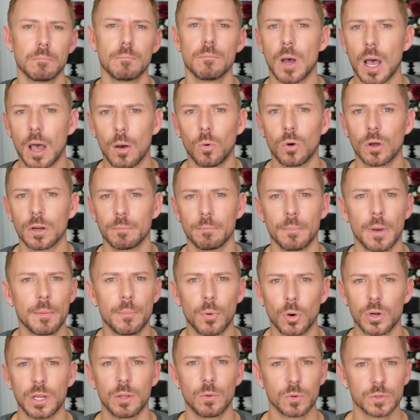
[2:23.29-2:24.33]
I want, my
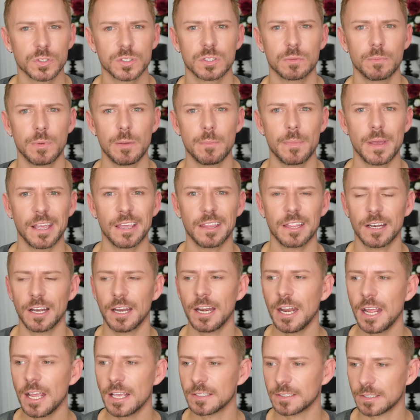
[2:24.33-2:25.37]
body wants to be bigger than
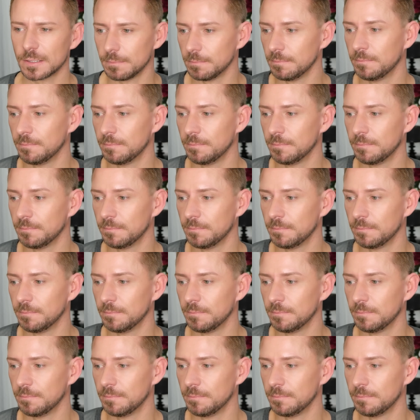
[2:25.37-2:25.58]
it is,